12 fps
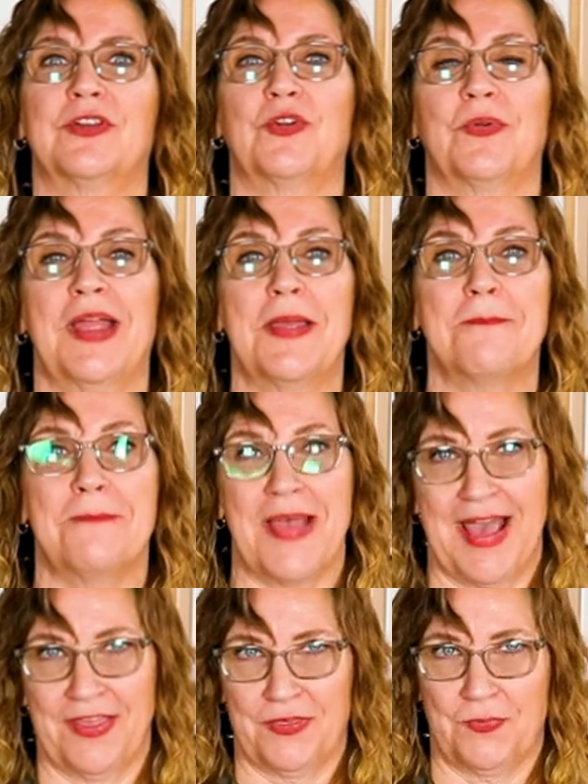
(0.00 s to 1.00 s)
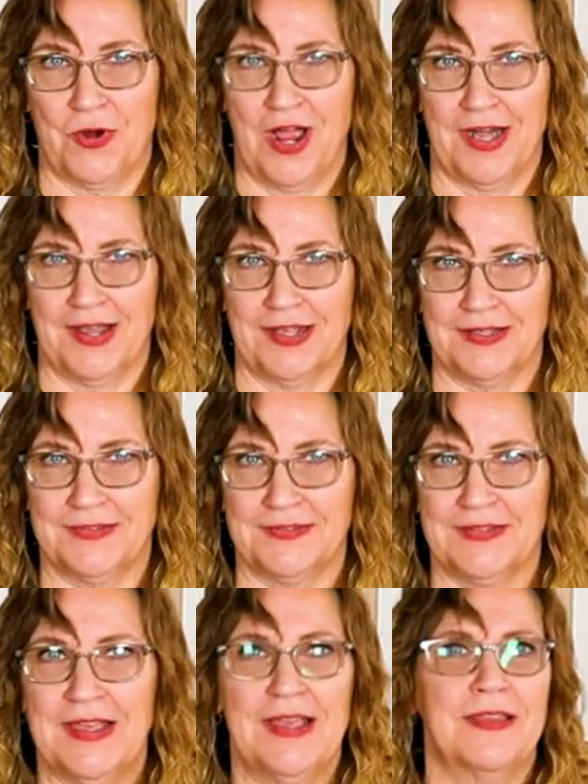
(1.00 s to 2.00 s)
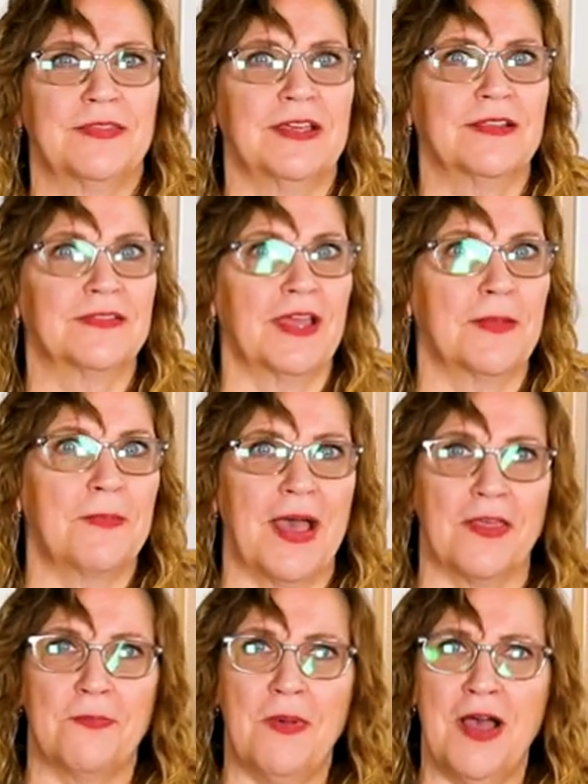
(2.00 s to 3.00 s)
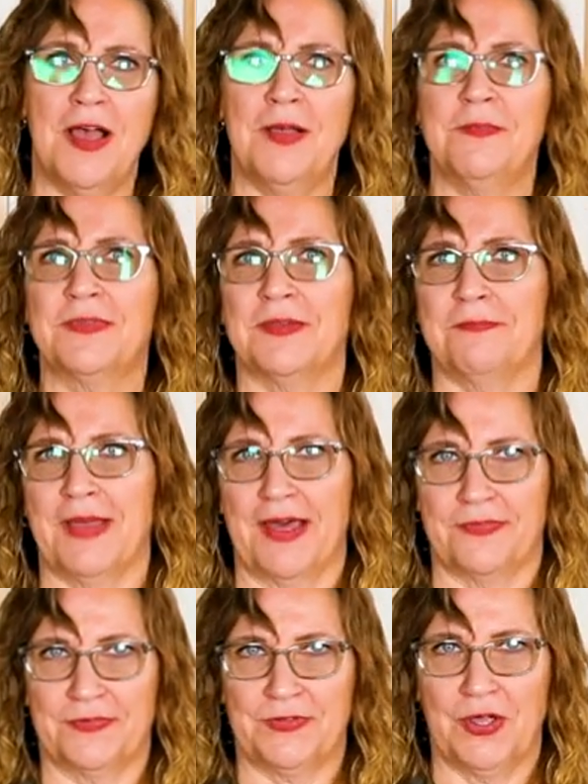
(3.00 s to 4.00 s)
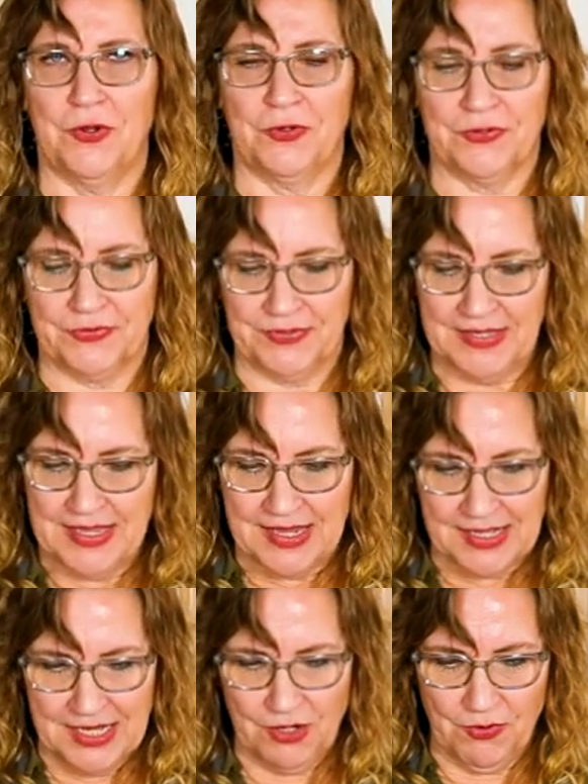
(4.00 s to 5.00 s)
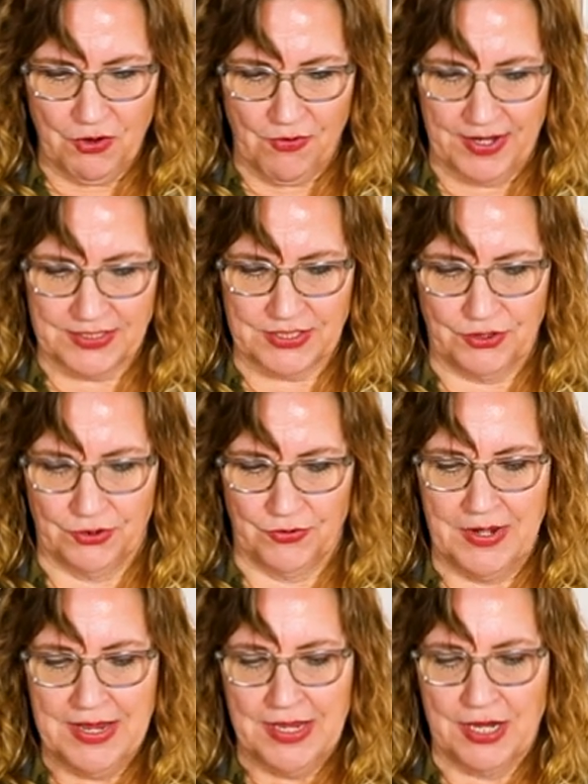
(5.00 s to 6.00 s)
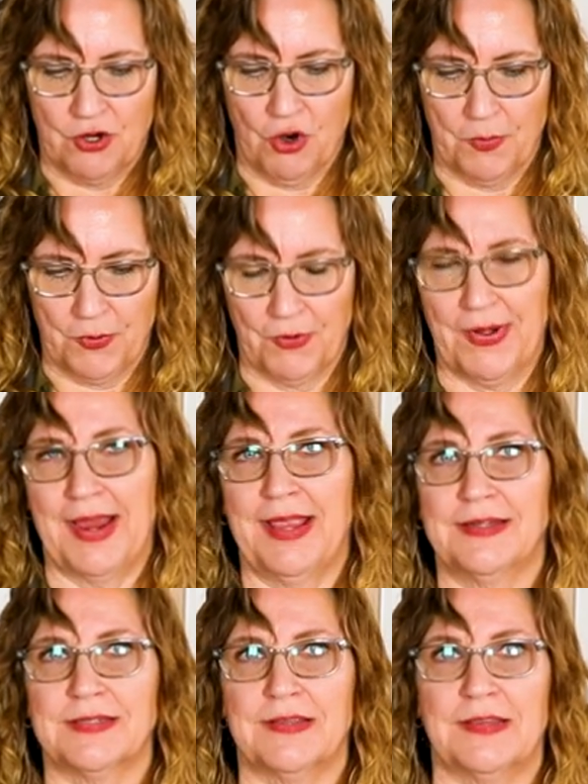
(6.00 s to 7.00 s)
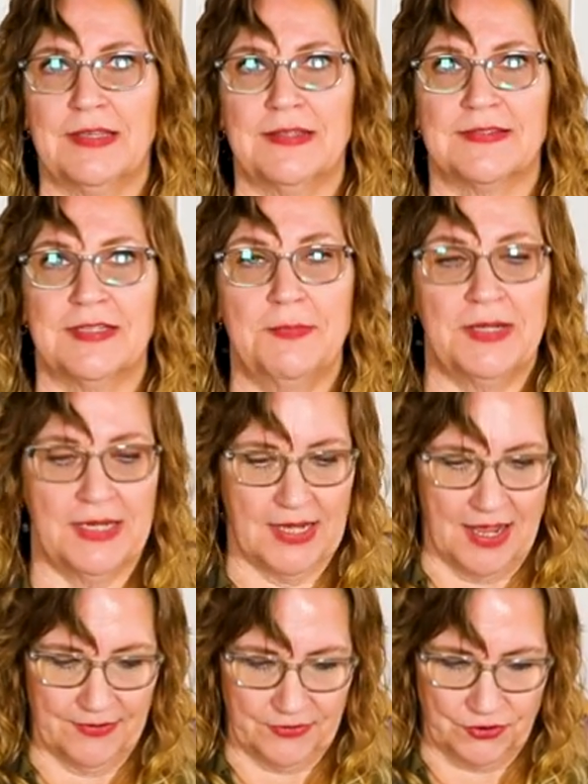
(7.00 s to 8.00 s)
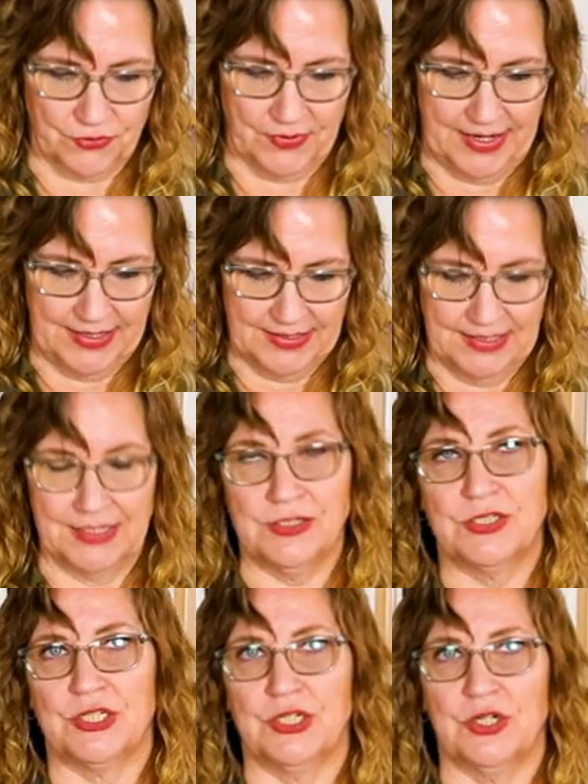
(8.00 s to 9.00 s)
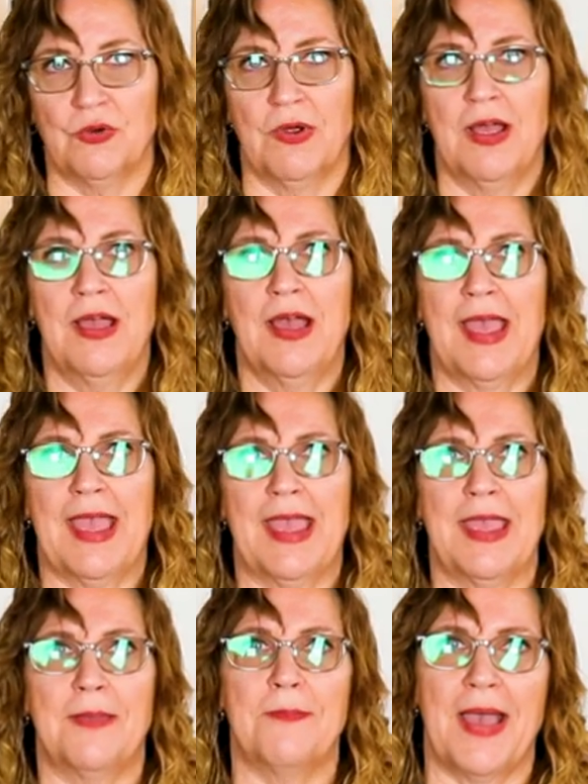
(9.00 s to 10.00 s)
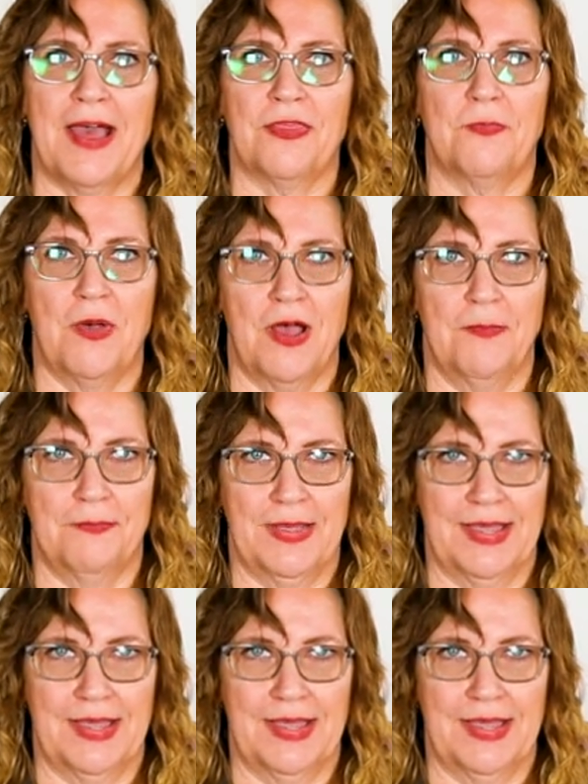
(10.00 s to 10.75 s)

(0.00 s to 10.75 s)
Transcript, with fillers: to create bath products, things like bath bombs and bath soaks. And here we're going to incorporate the CBD concentrate into a bath bomb